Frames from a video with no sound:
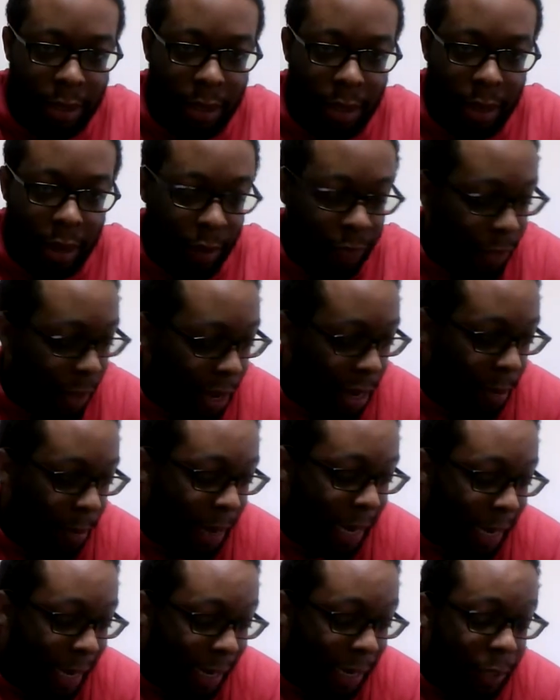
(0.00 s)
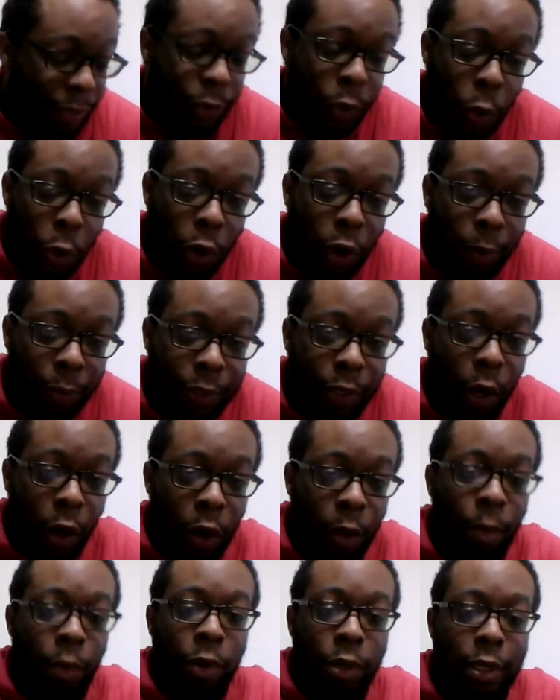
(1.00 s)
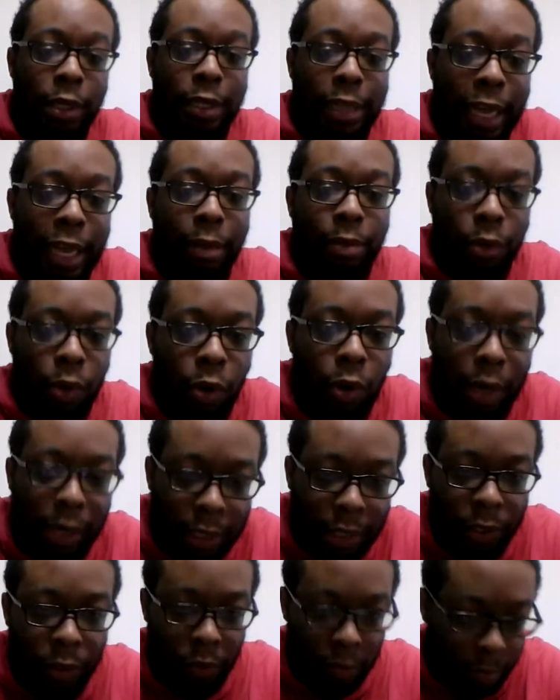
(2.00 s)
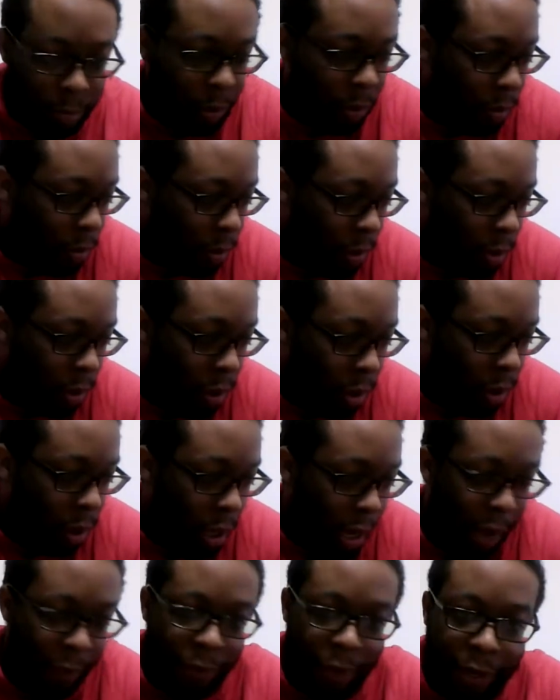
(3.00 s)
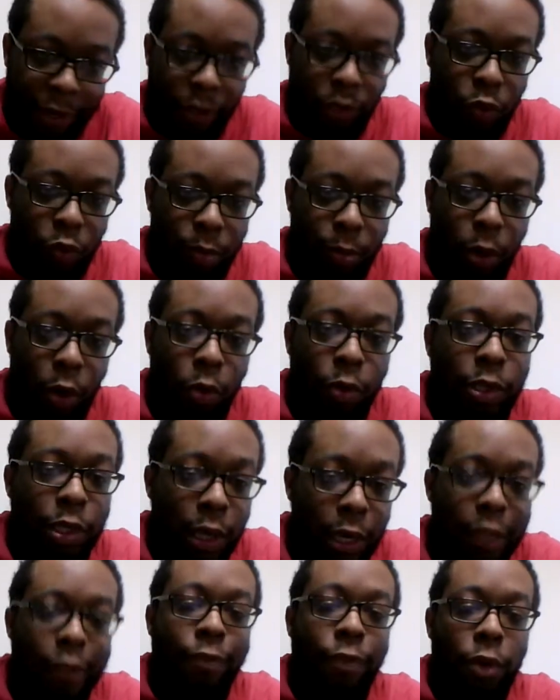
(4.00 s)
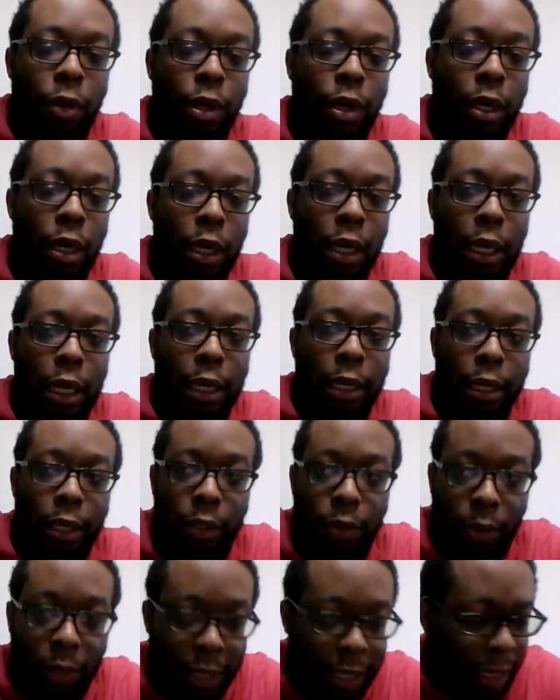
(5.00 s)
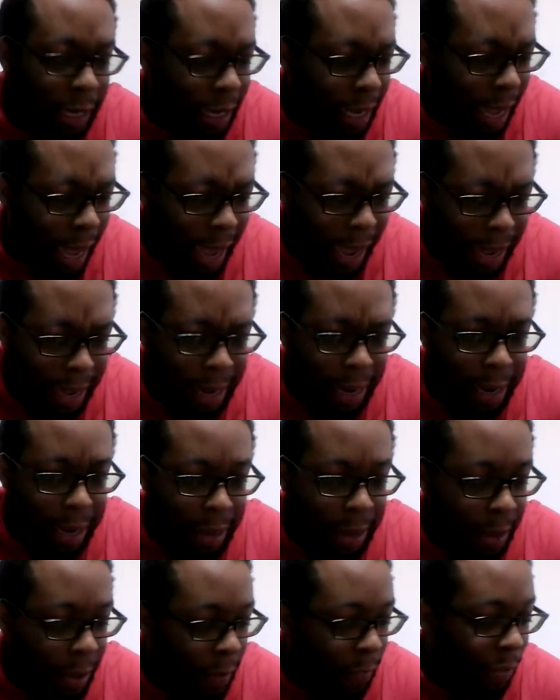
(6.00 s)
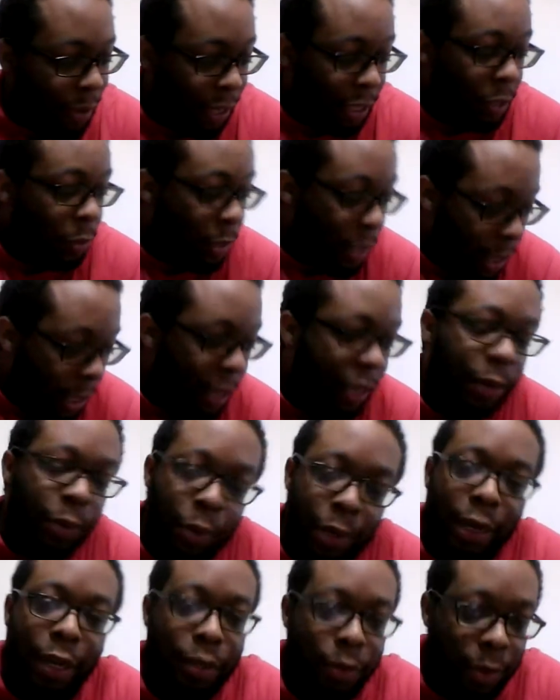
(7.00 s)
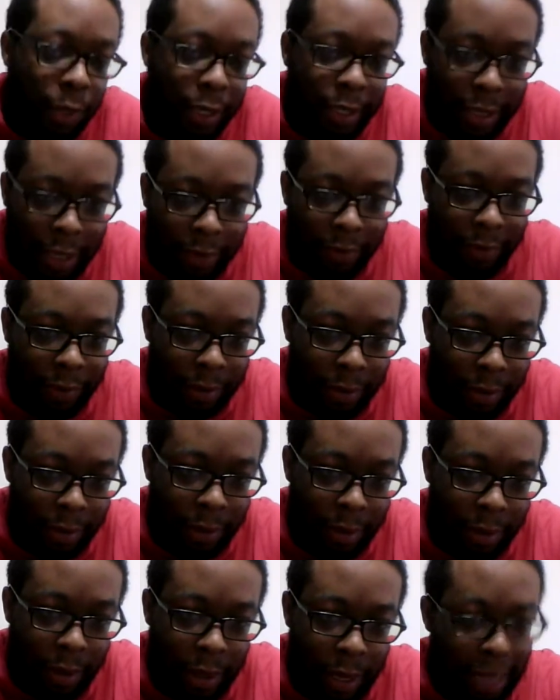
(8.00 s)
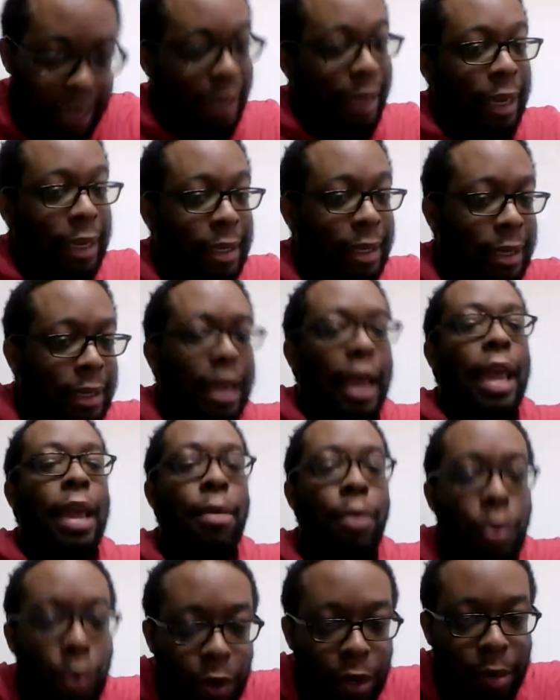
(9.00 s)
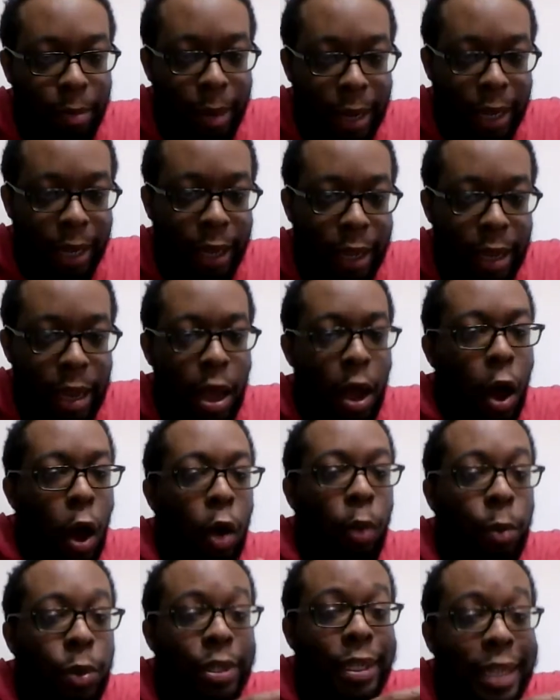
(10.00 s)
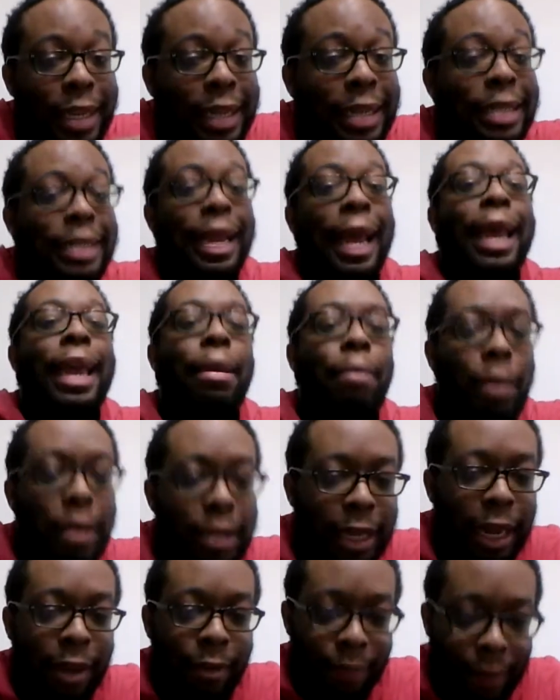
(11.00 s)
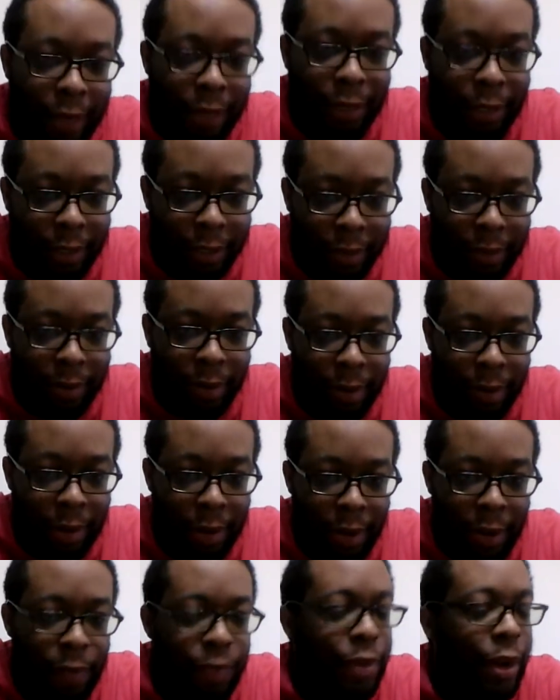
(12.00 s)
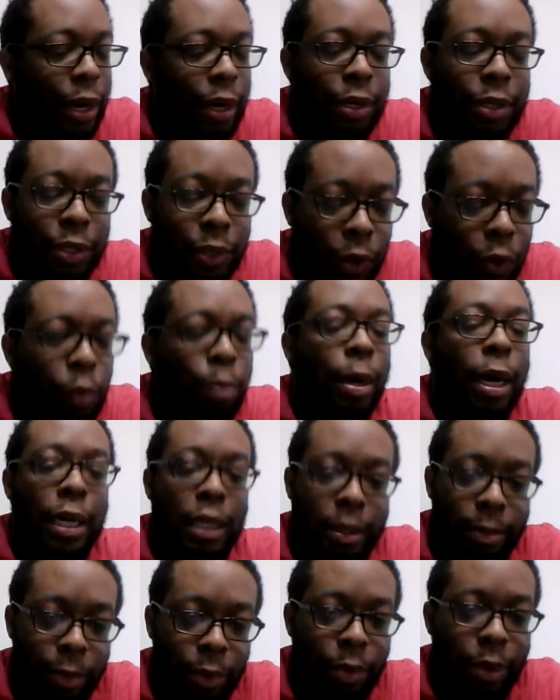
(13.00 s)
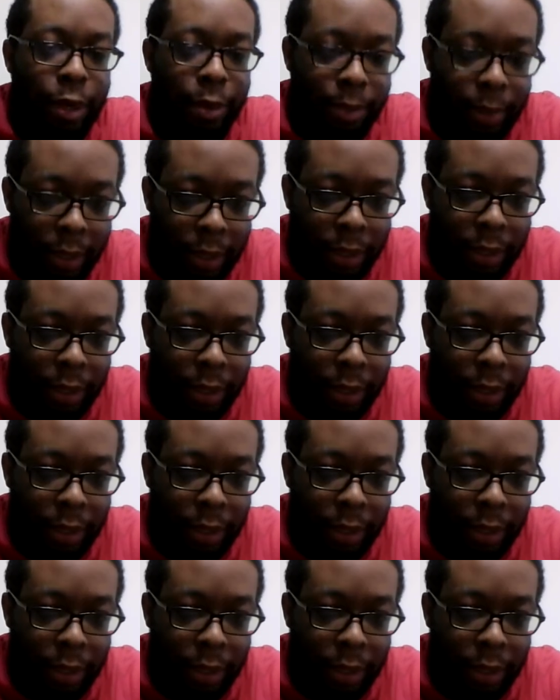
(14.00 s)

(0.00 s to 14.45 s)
And think about it, this score was almost the same score as the Super Bowl. I think the Super Bowl was 34-28. This was 31-27 against the same quarterback, almost in the same exact fashion. There is no possible way, bro.